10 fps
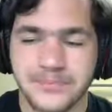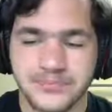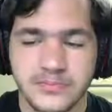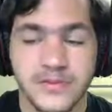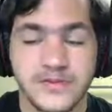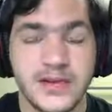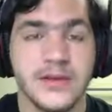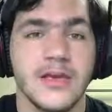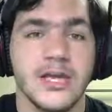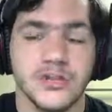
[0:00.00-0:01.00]
Moveset:
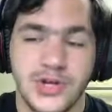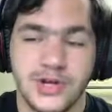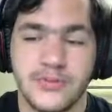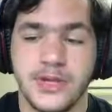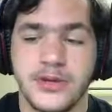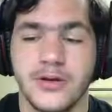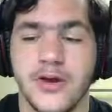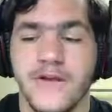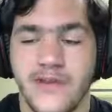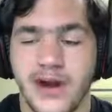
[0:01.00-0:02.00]
Draco Meteor,
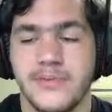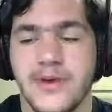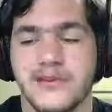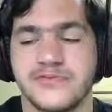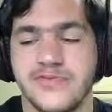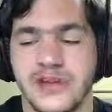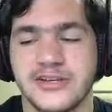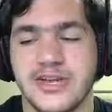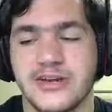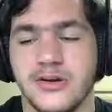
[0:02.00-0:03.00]
Fire Blast, Flash
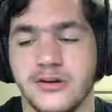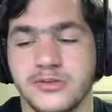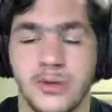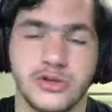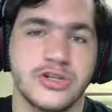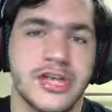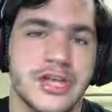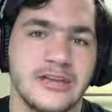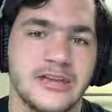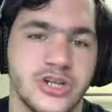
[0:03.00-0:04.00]
Cannon or Explosion,
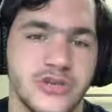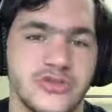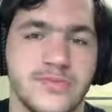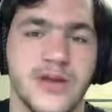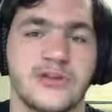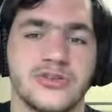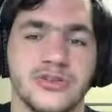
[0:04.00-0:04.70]
and Shell Smash.